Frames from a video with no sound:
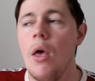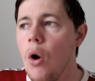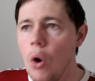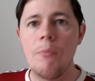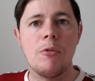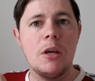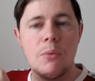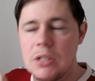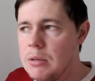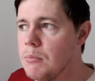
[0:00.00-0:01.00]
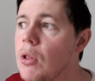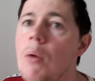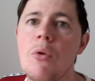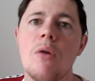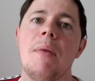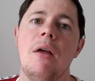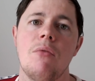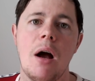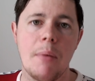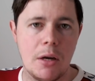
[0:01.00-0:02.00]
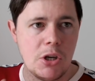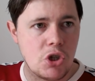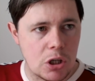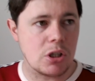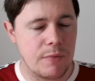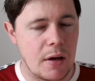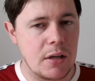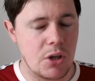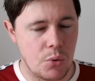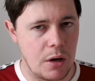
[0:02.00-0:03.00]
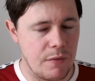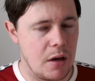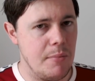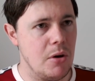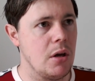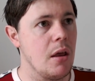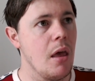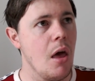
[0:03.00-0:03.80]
Hopefully we see a lot more Benrahma and he justifies the 25 million.